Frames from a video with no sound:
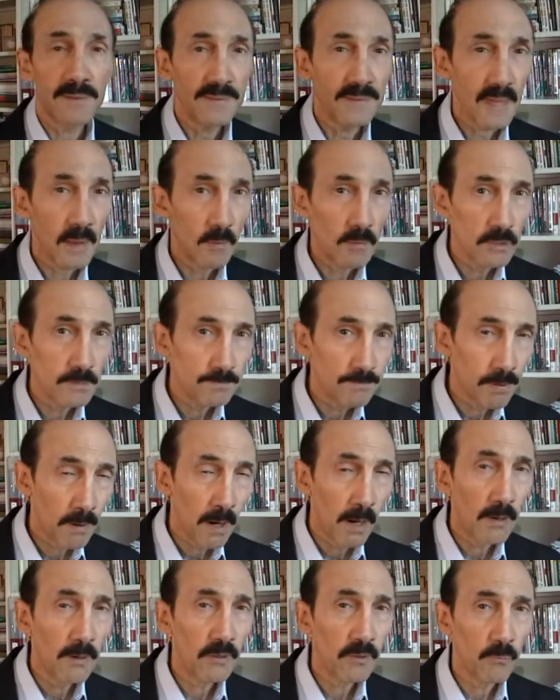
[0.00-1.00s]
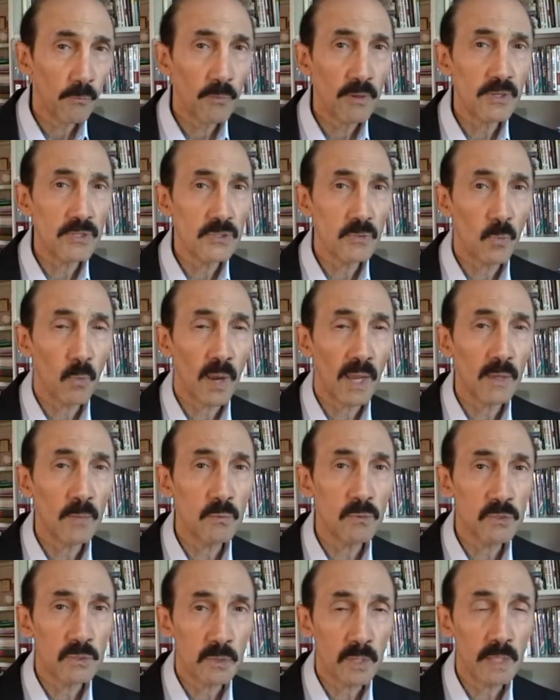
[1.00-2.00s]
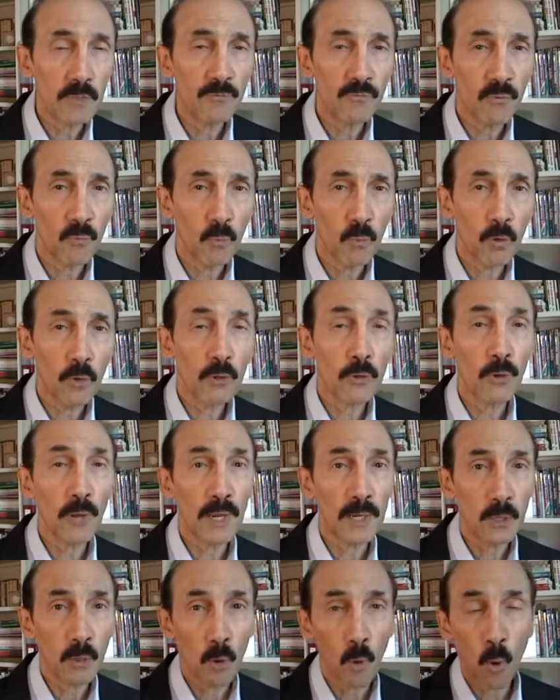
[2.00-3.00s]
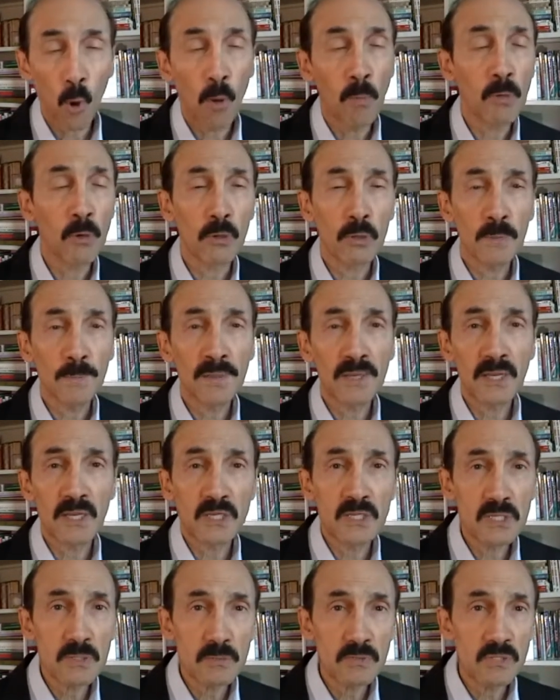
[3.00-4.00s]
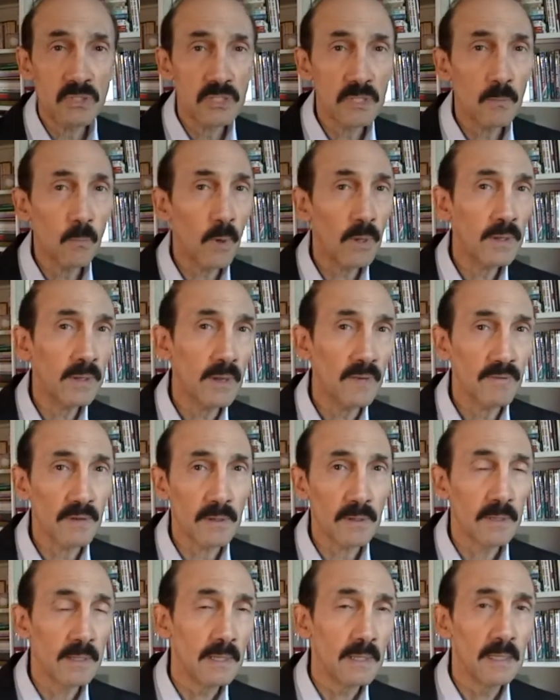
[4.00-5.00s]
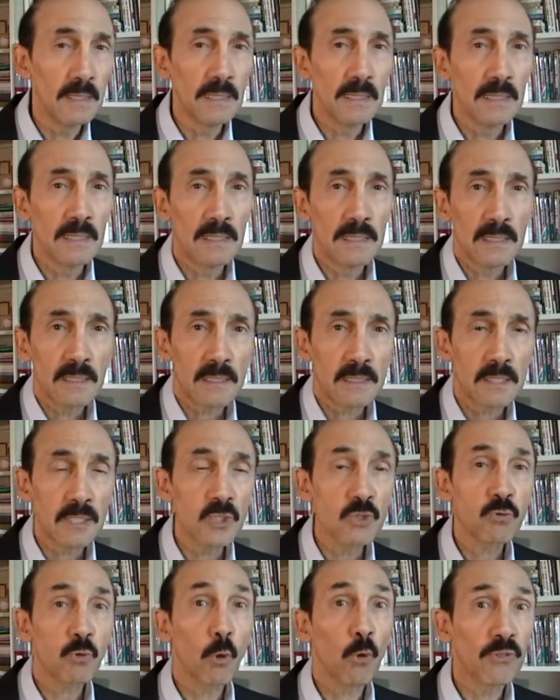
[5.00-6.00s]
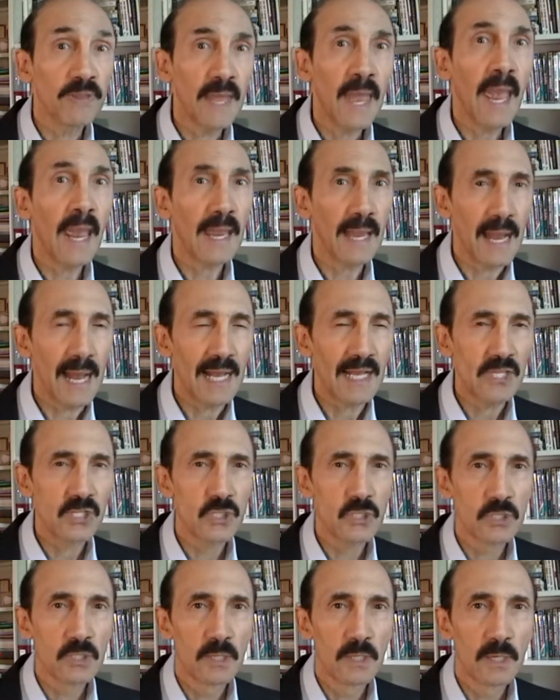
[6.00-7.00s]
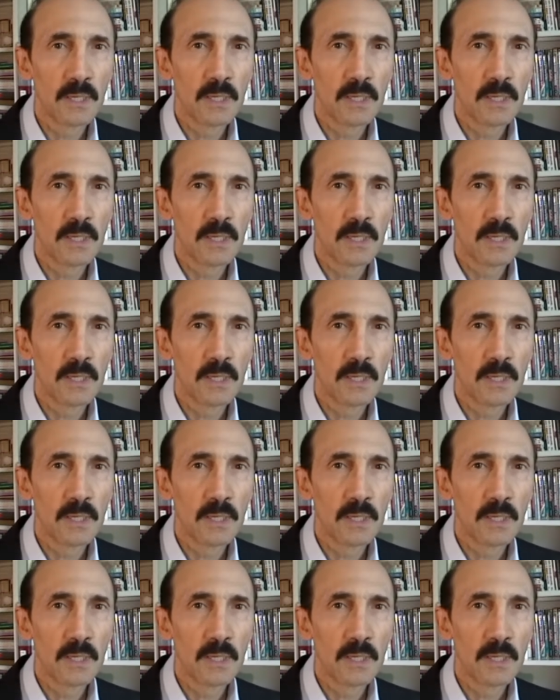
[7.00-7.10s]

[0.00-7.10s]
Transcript: that was part of the reason why he was late for work or had to go home early, because it was somewhat of a controlled chaos